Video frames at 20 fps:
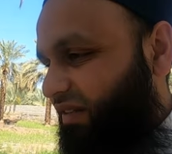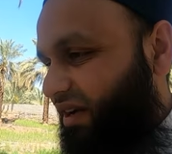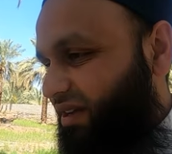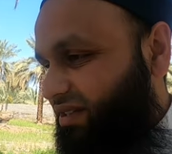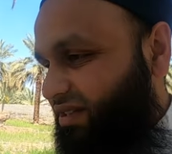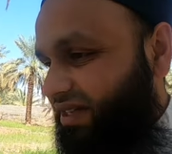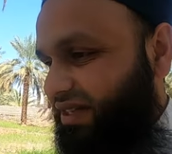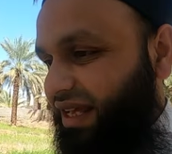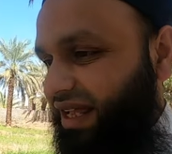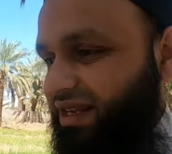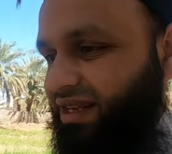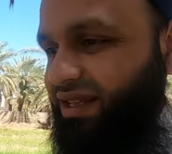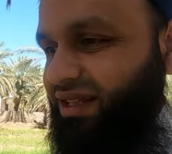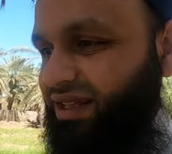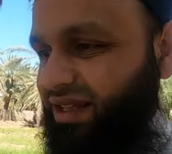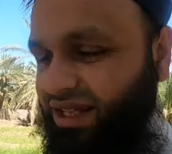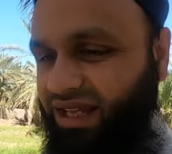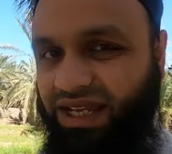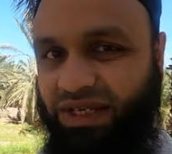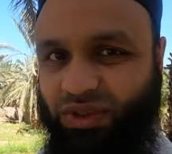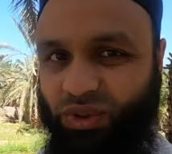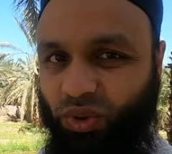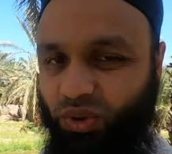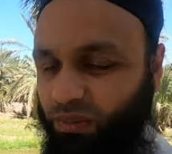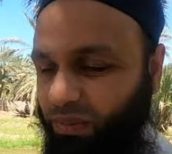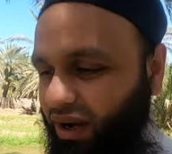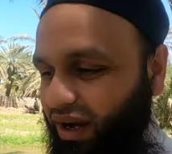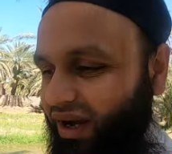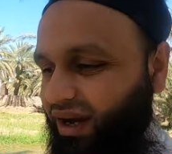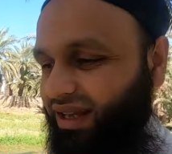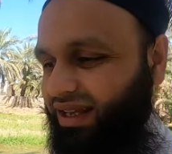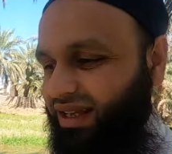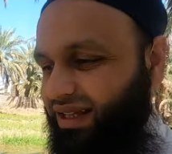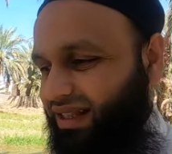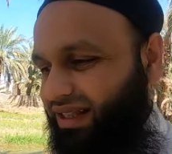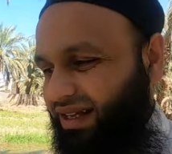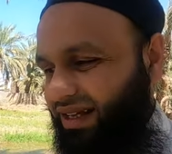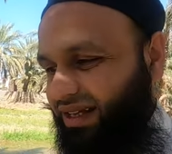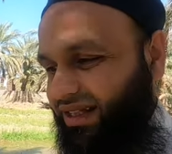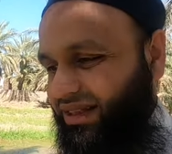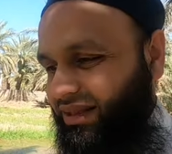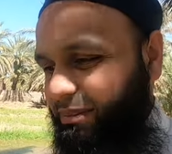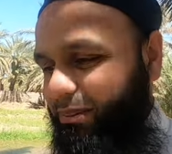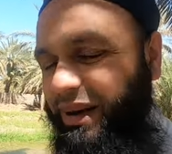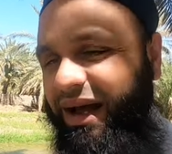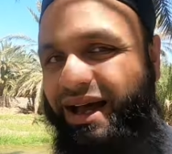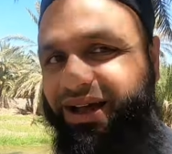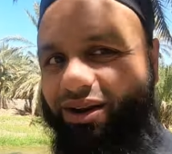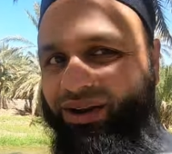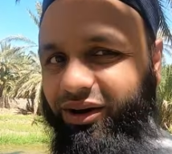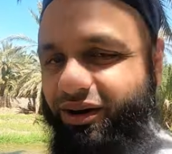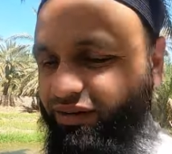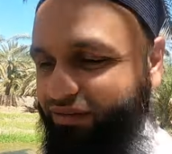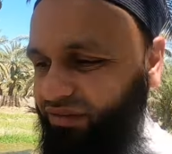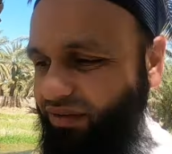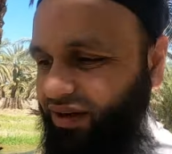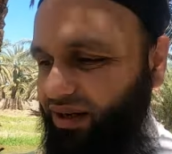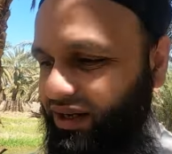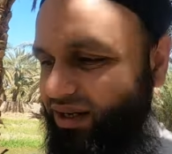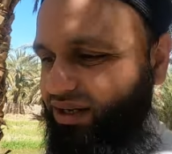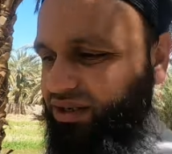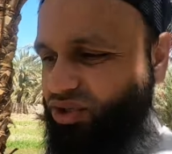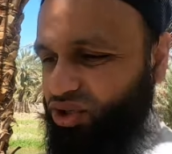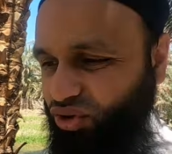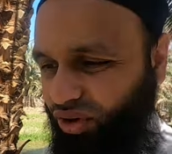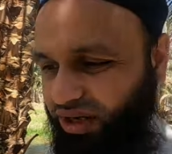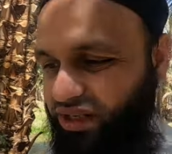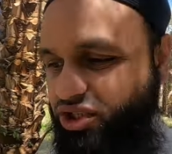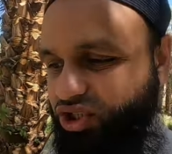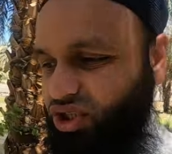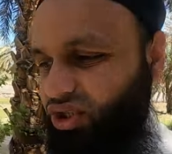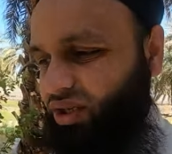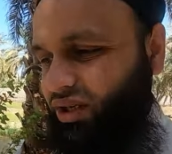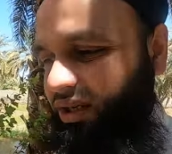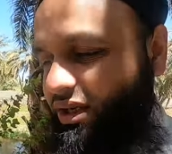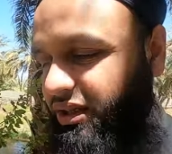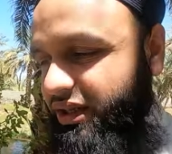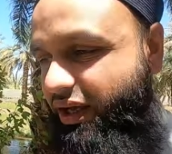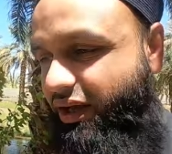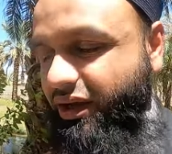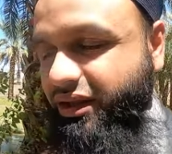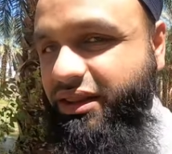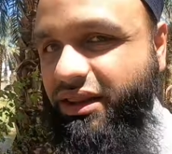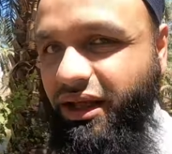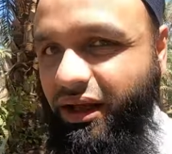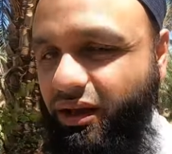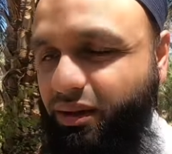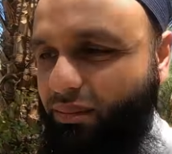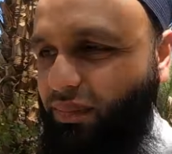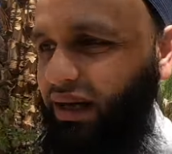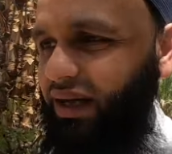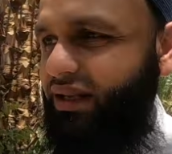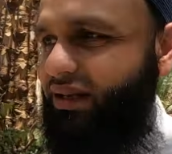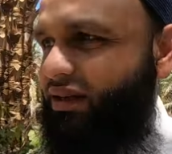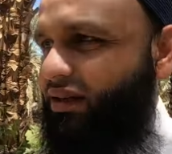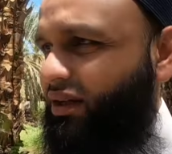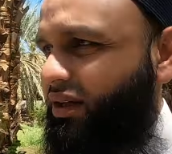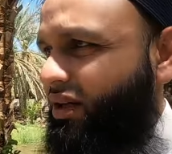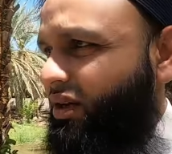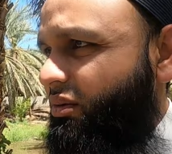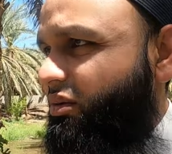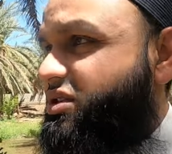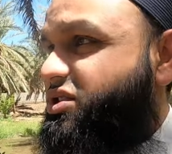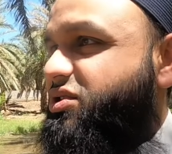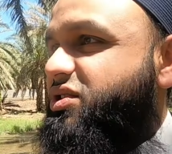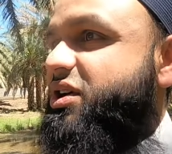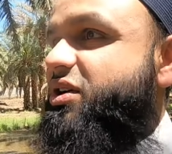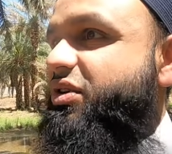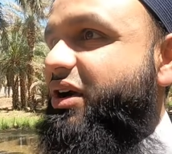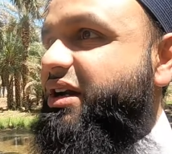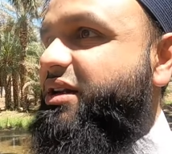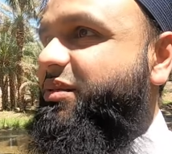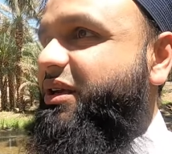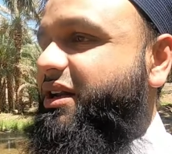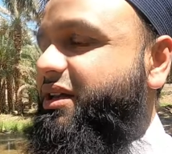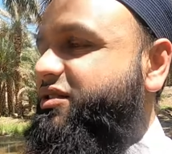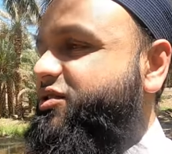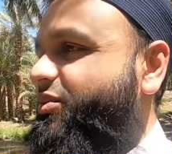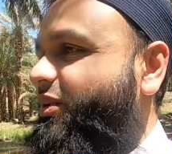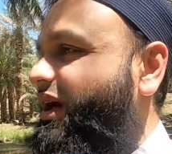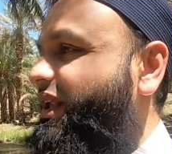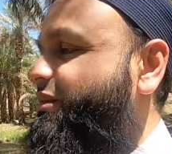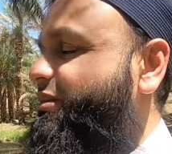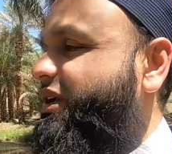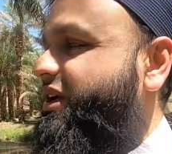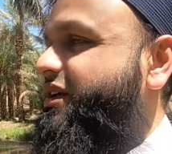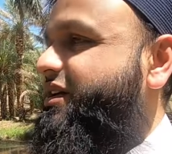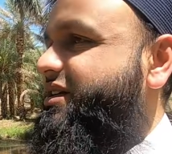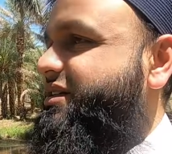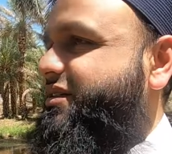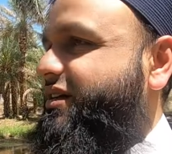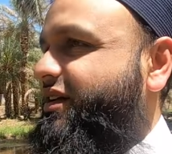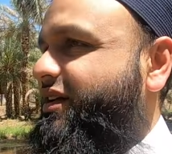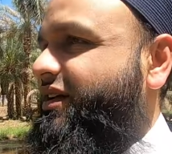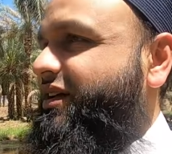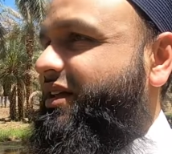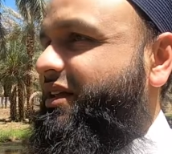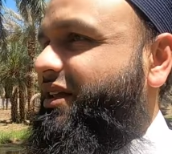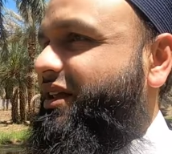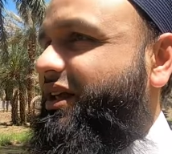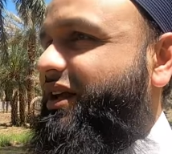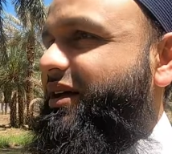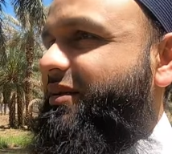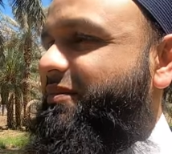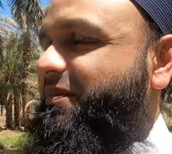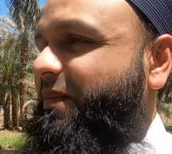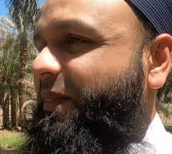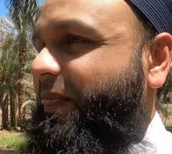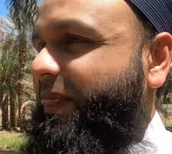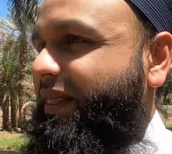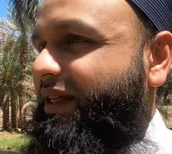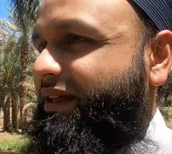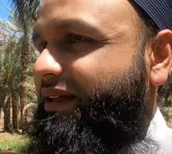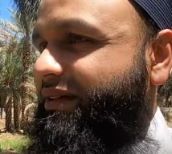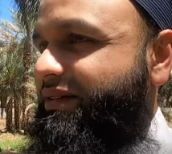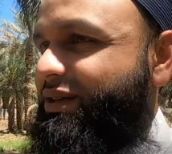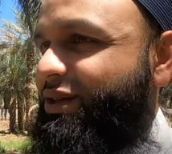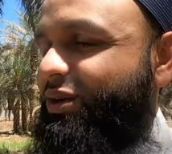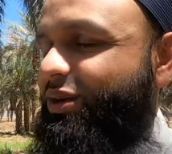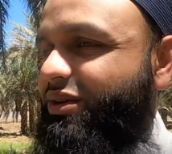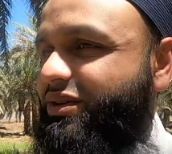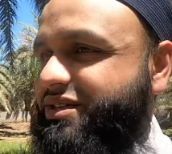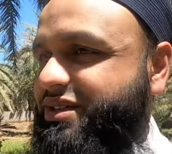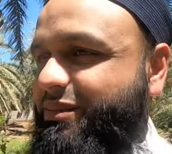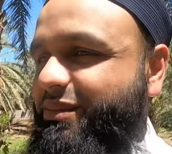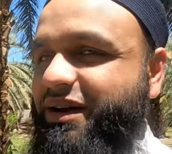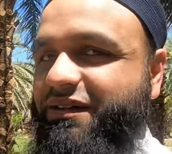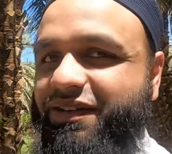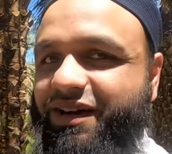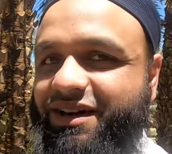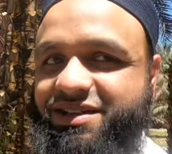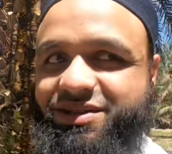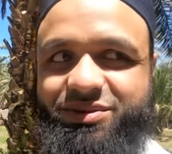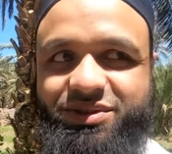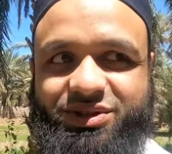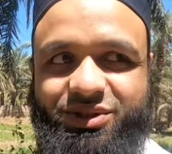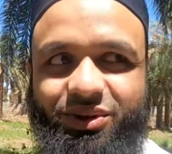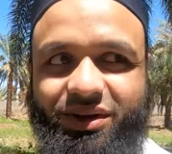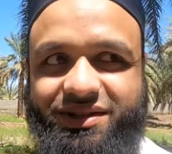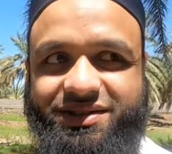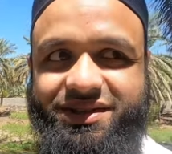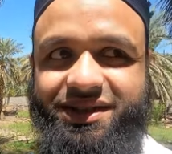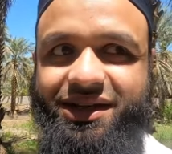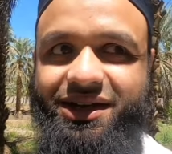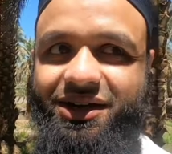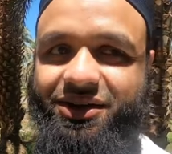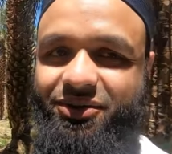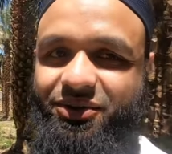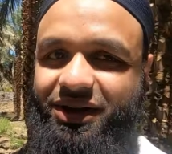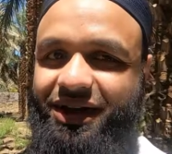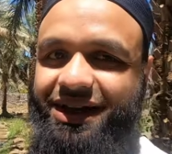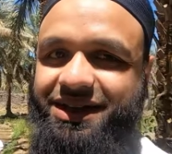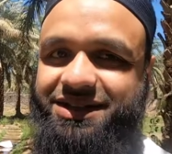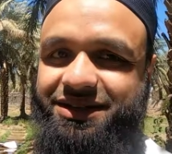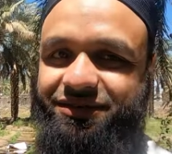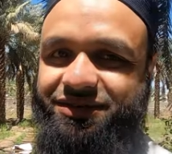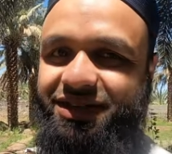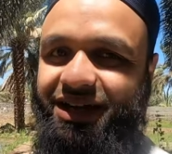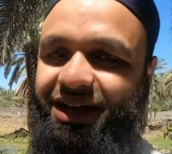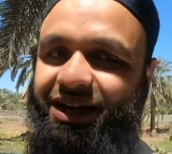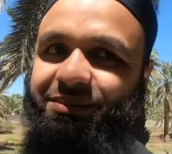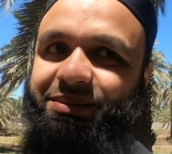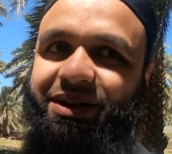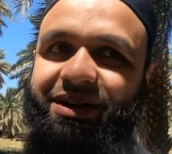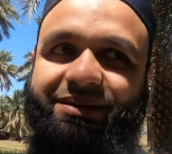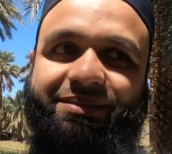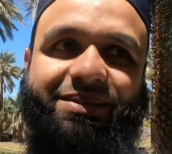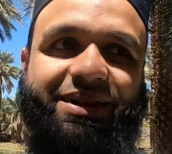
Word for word: Farsi then he took part in the, the battle of uh, trench the Khandaq battle which is incredible as well because um, you know Salman Farsi was known as the creative Sahaba